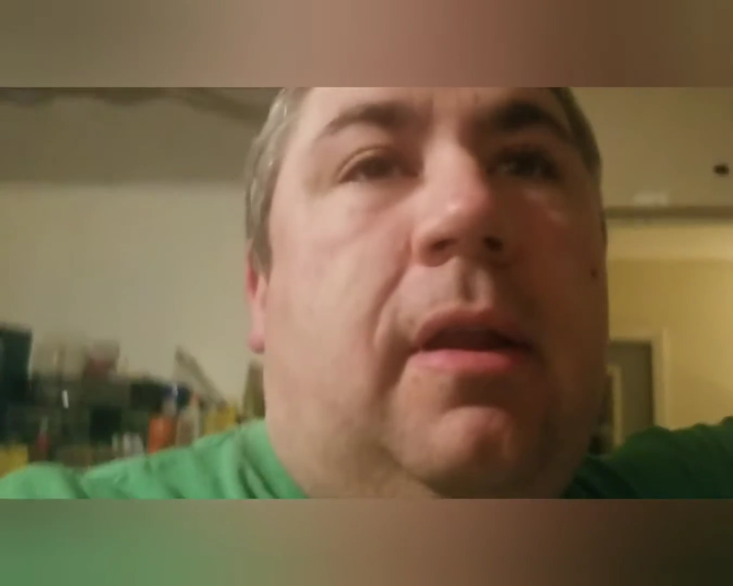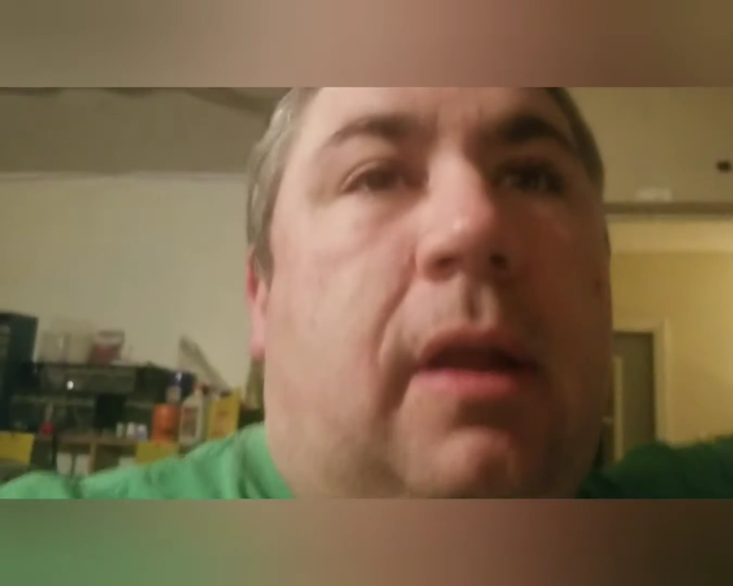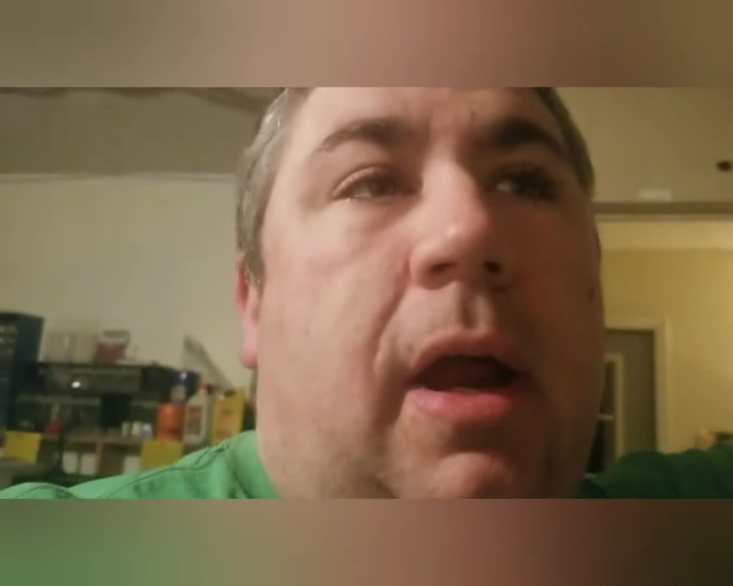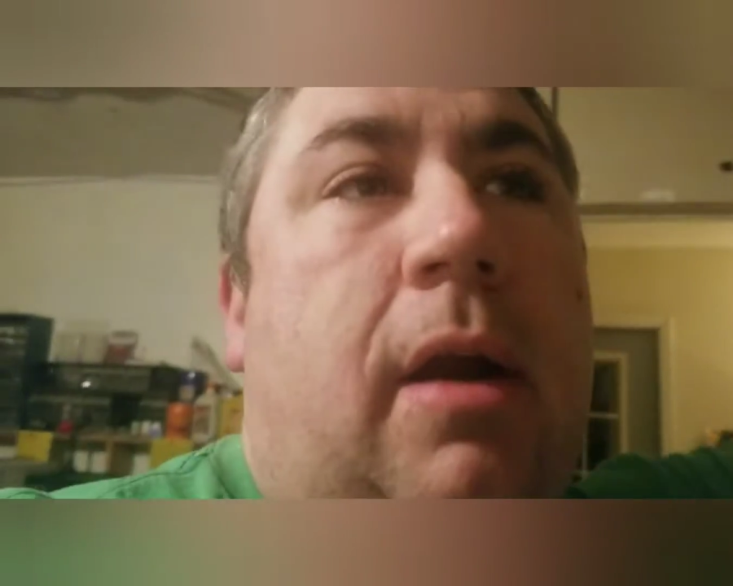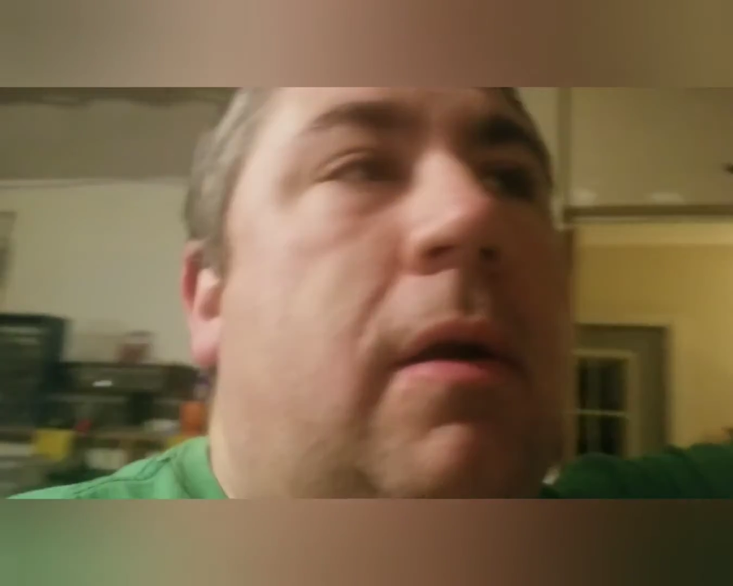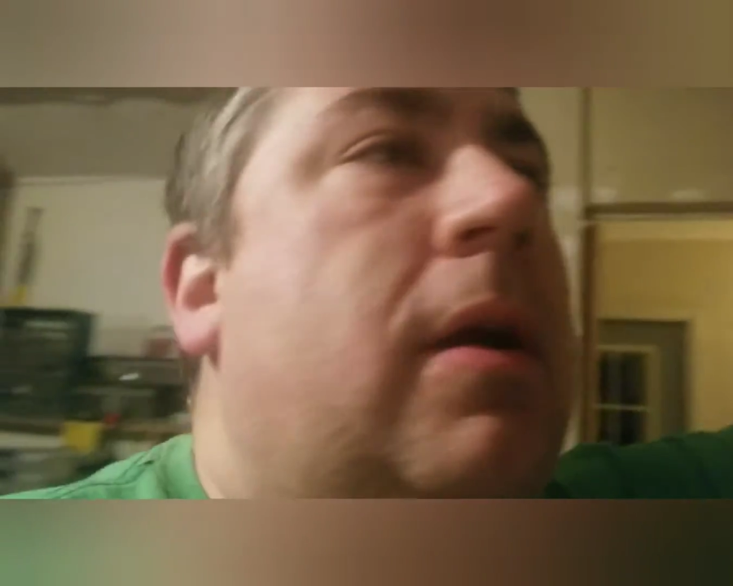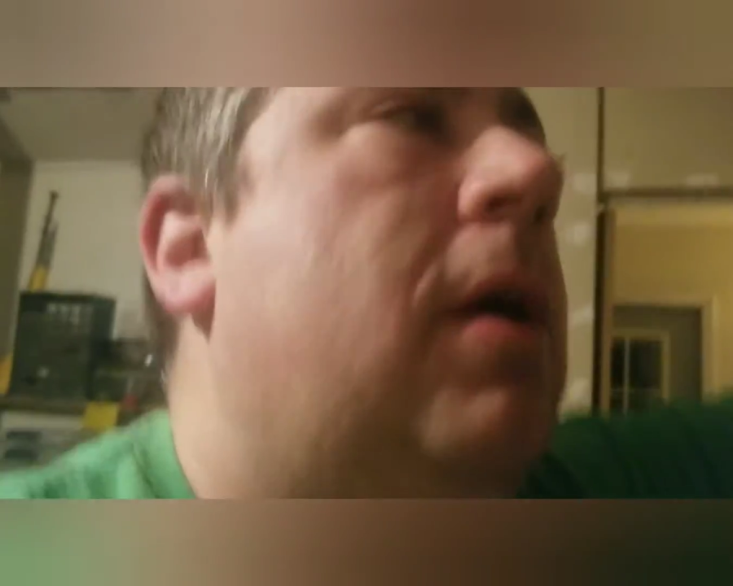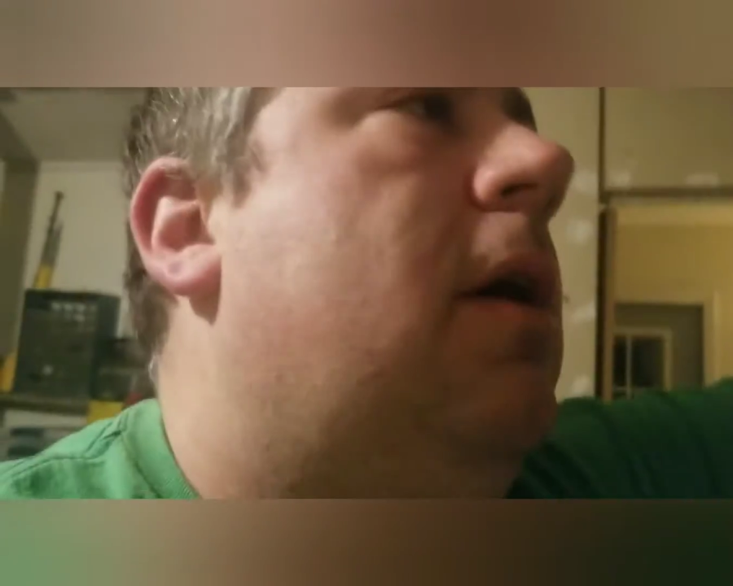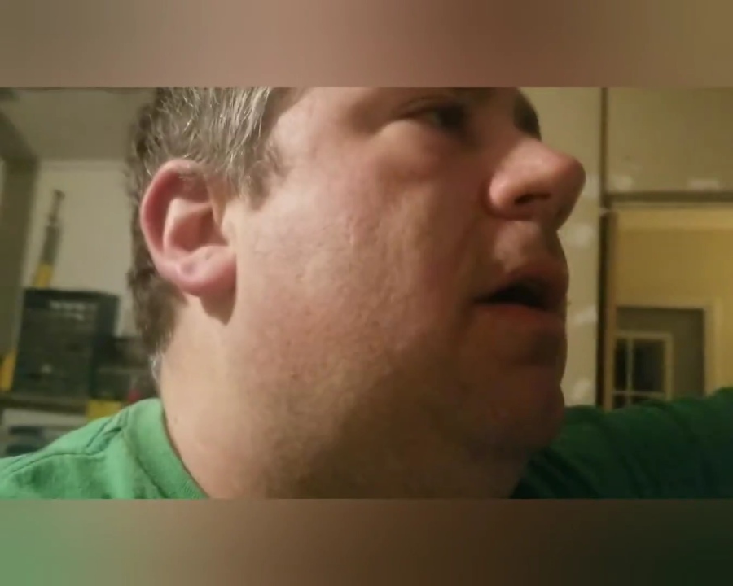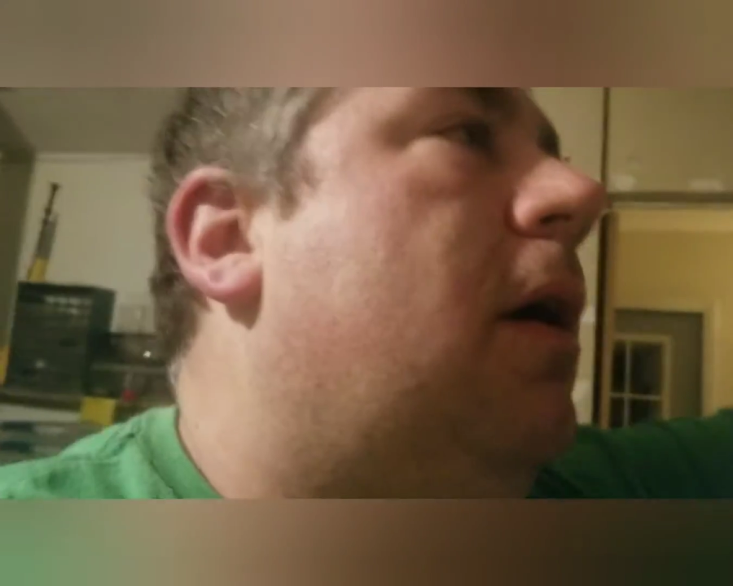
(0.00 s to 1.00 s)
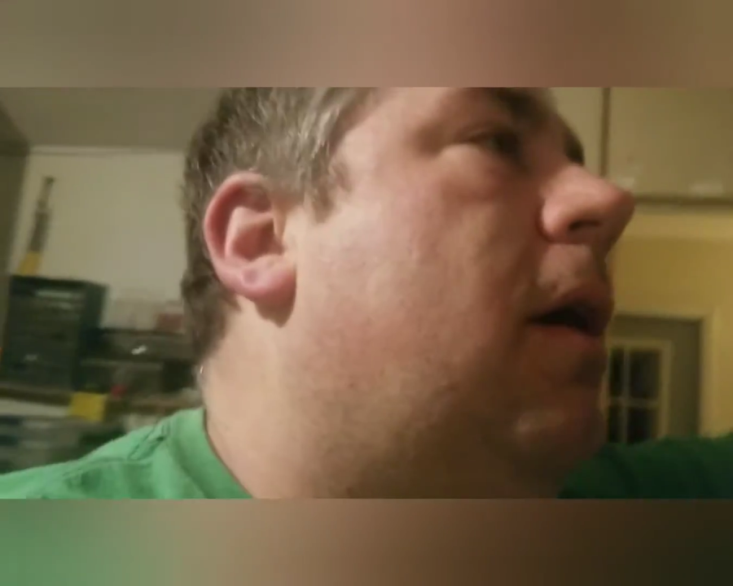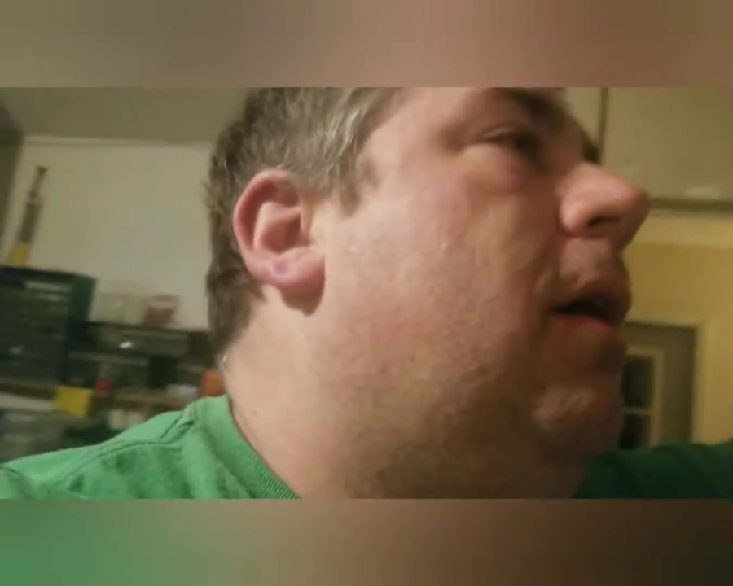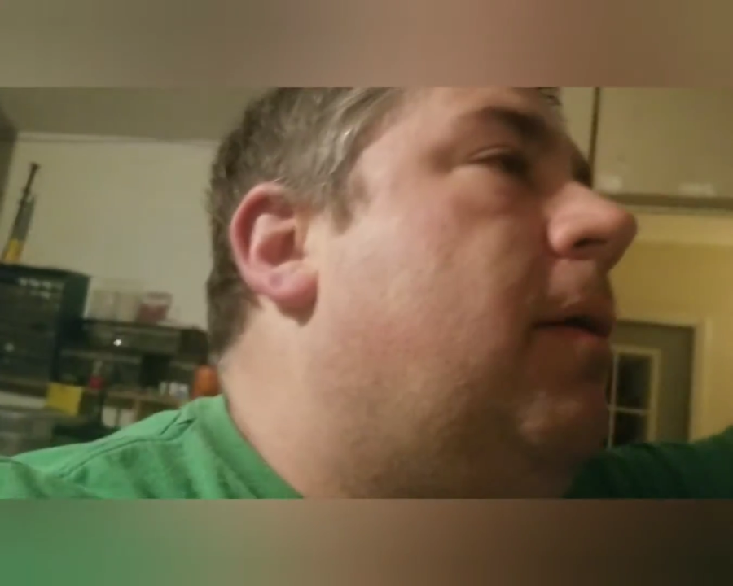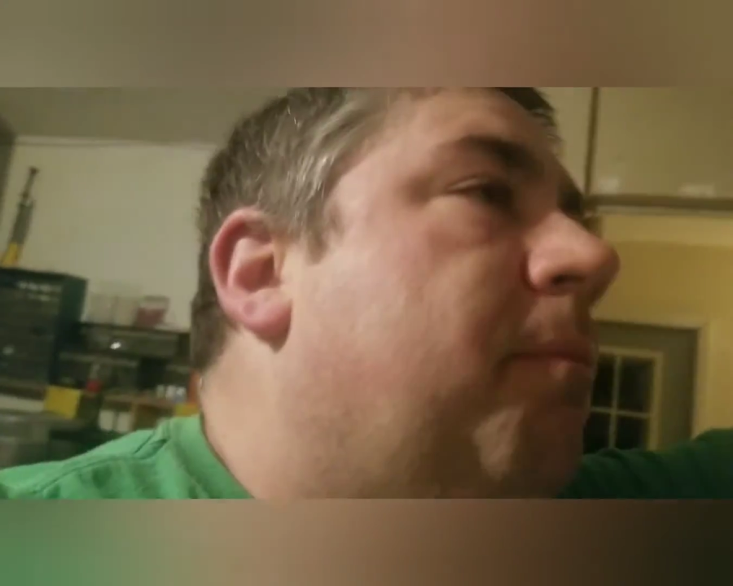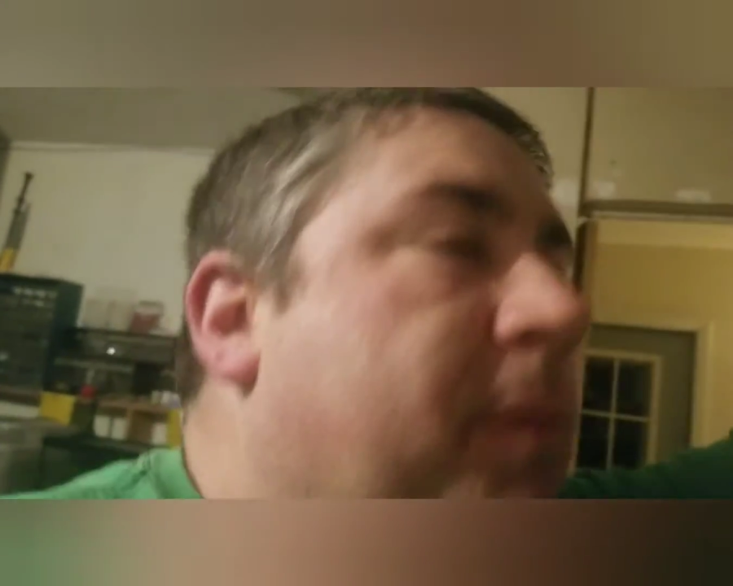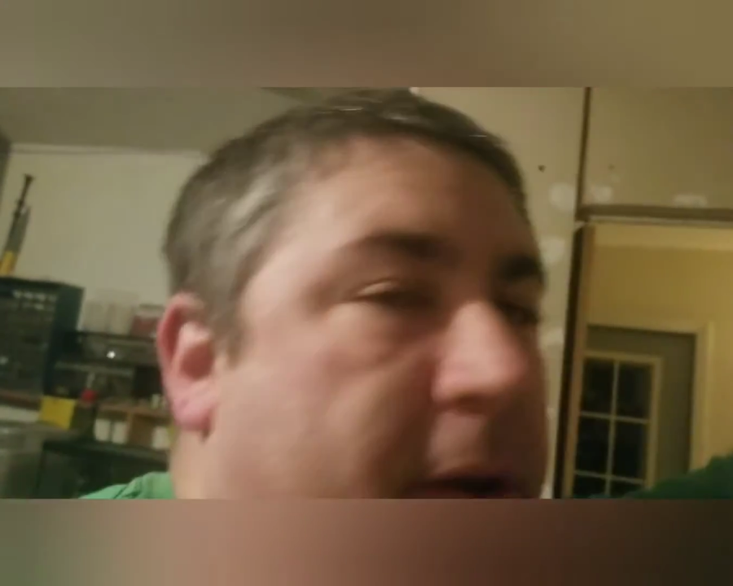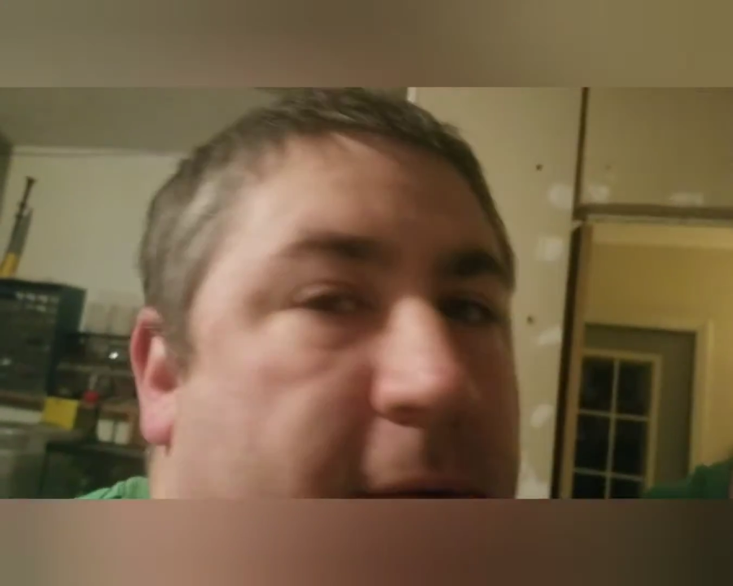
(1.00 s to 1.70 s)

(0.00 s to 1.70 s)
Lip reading: layer, but